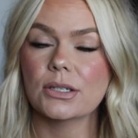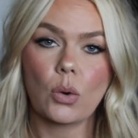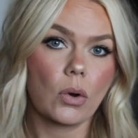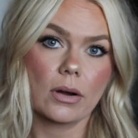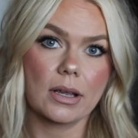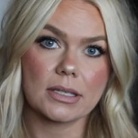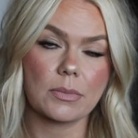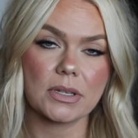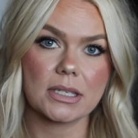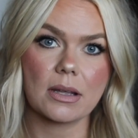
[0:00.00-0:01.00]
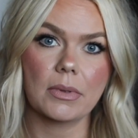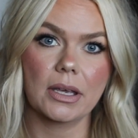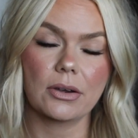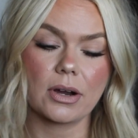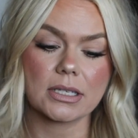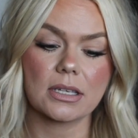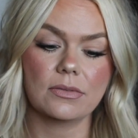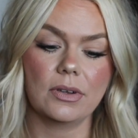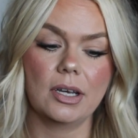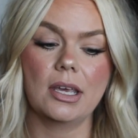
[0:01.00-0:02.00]
Or someone's stumbling across this
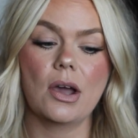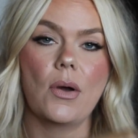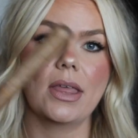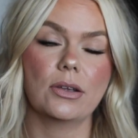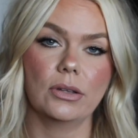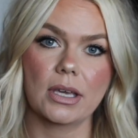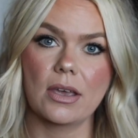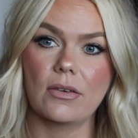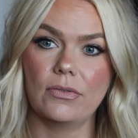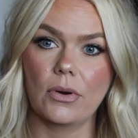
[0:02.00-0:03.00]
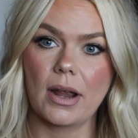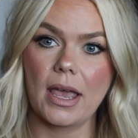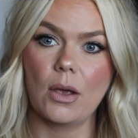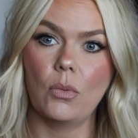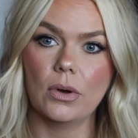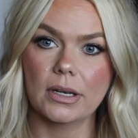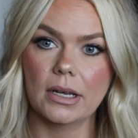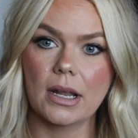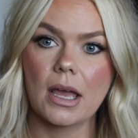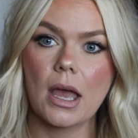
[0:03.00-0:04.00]
video and they're looking for a
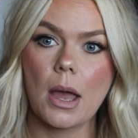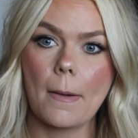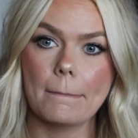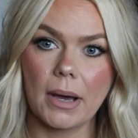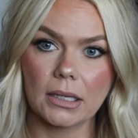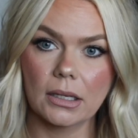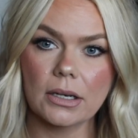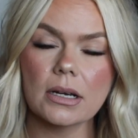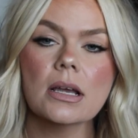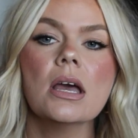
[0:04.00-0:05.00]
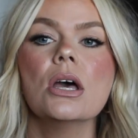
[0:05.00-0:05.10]
wooden muddler.